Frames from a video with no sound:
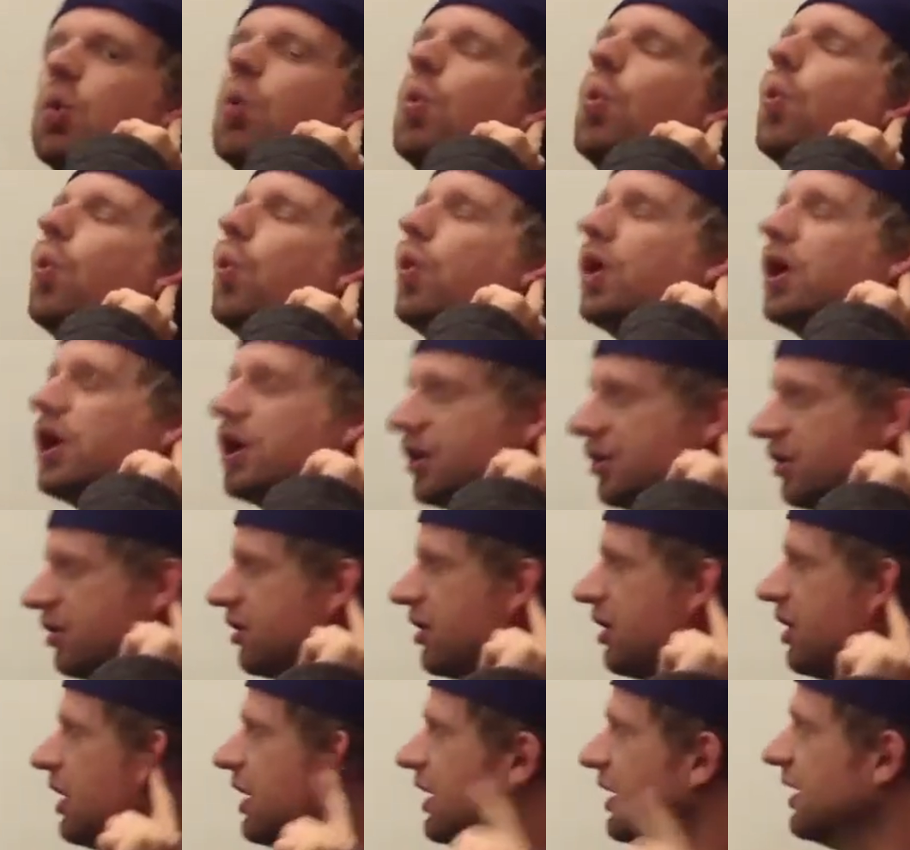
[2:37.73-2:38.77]
width.
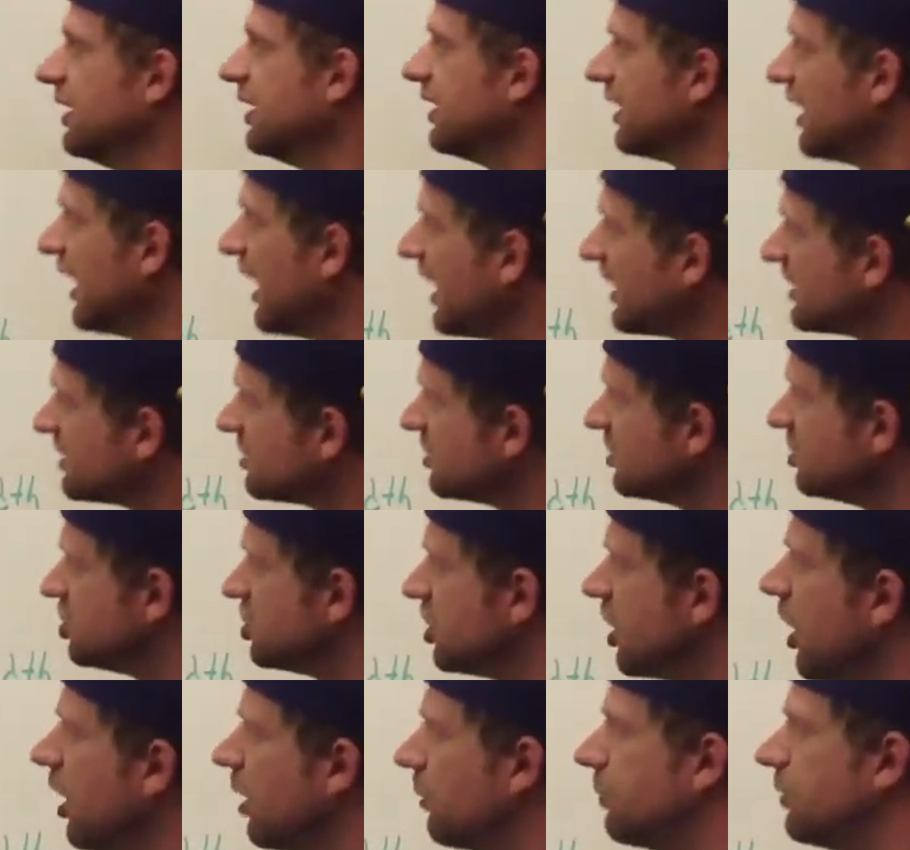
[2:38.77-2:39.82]
Excellent
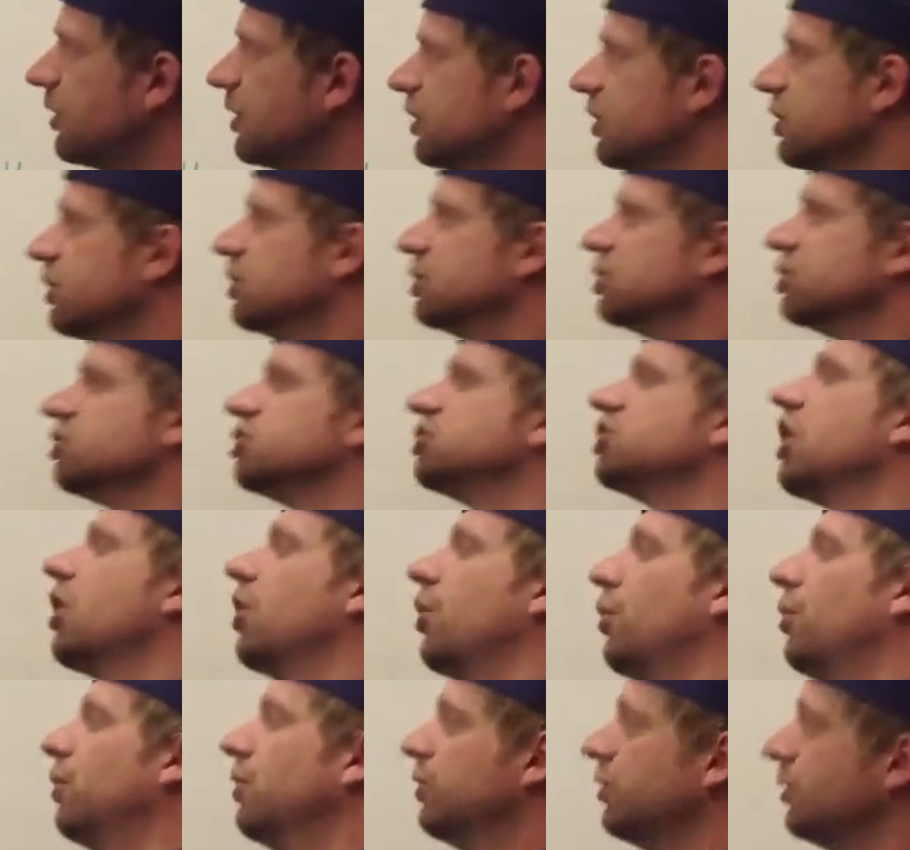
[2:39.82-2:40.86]
job.
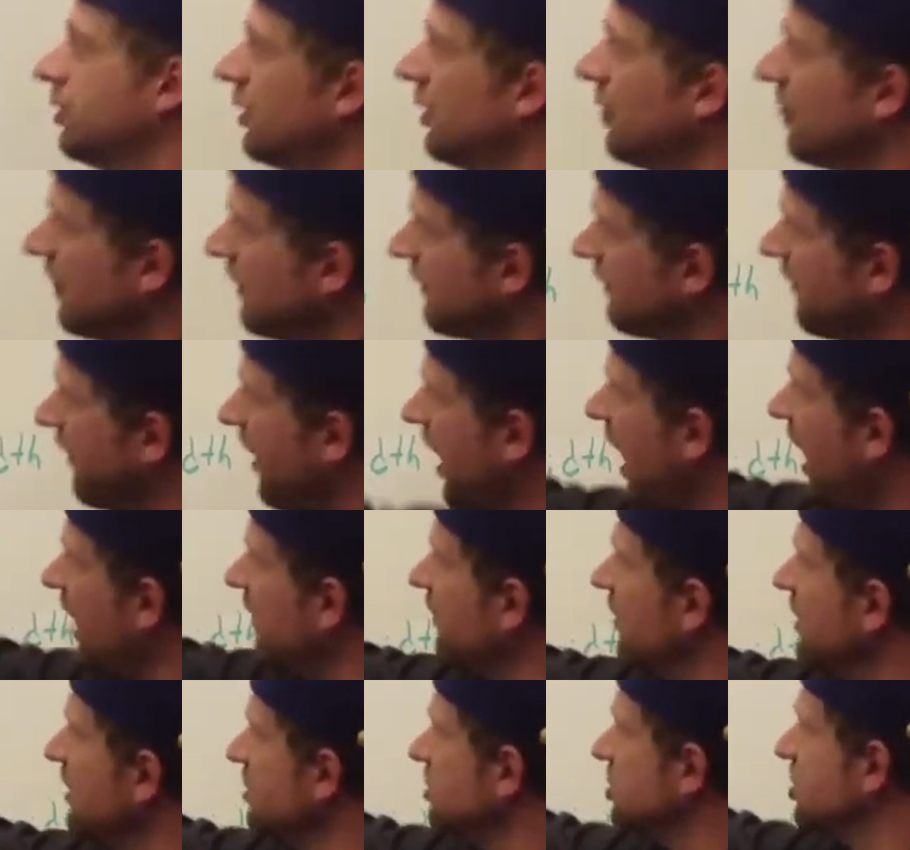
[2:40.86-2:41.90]
So,
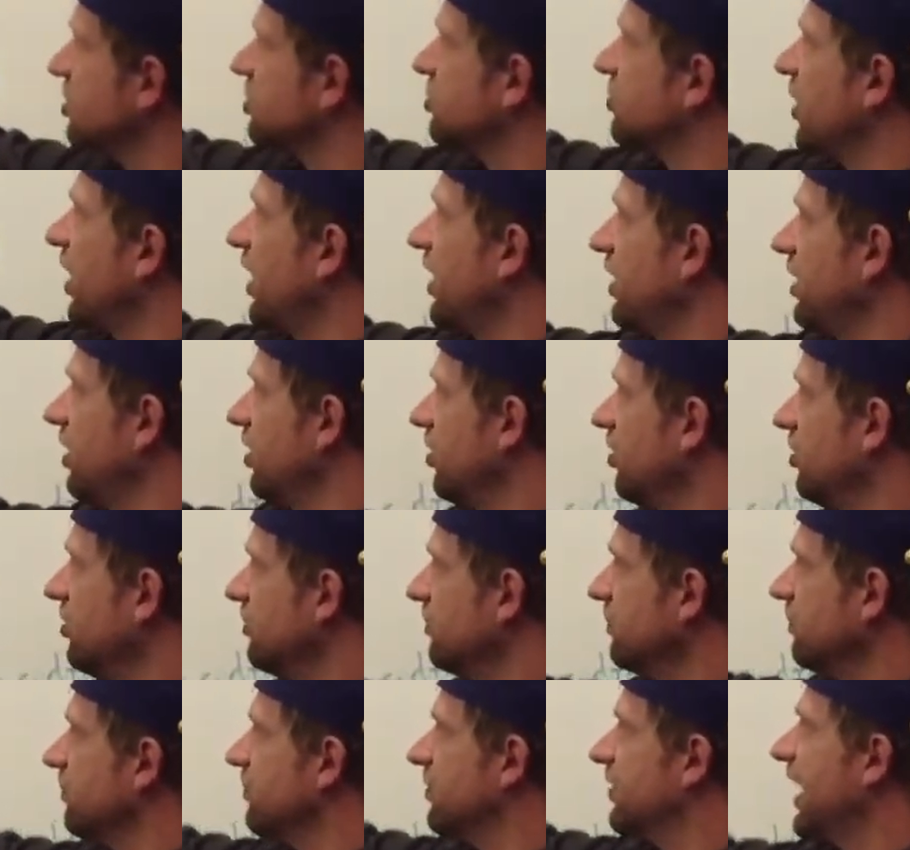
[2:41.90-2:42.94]
5 inches right
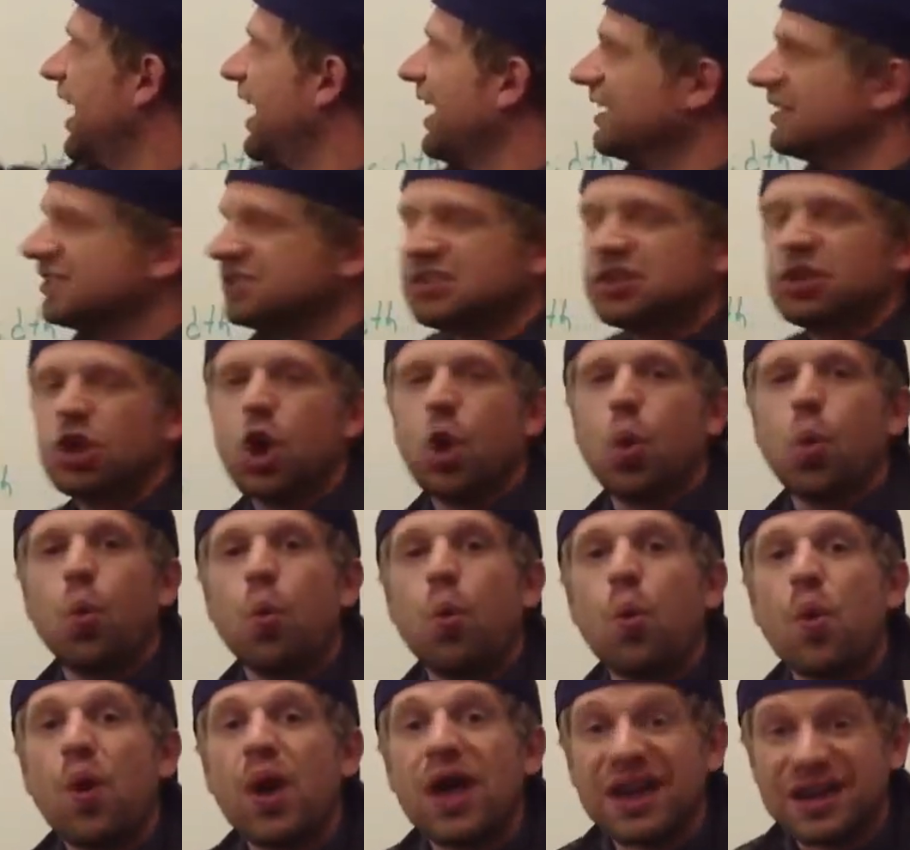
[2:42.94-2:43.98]
here, that is the
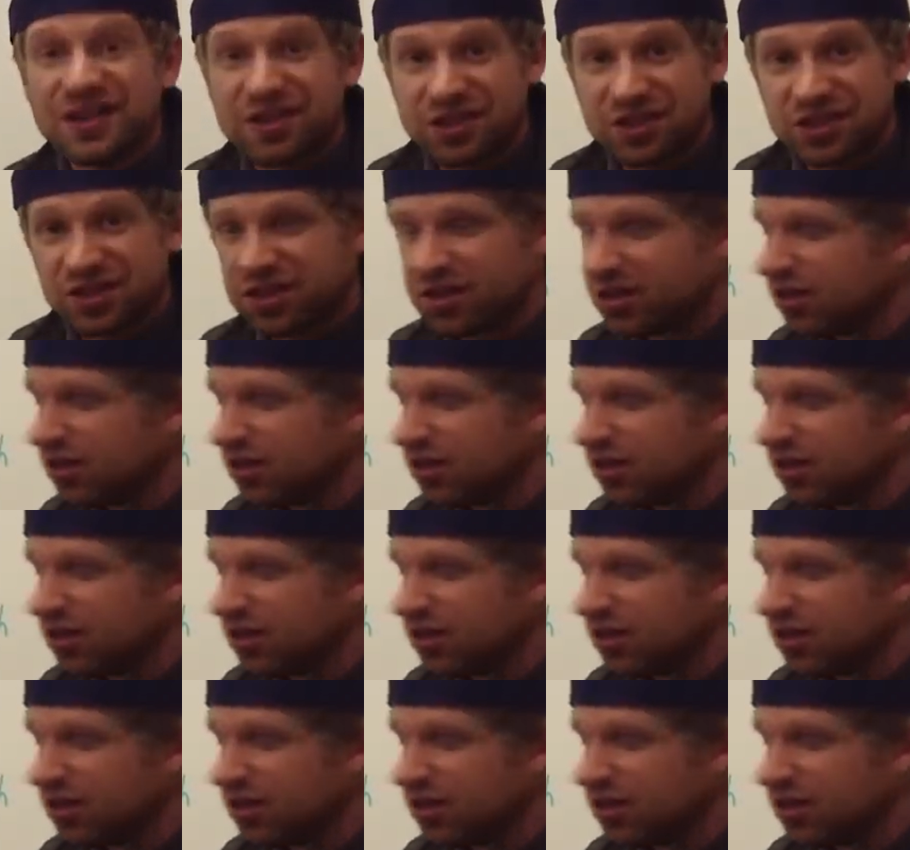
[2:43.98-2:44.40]
width.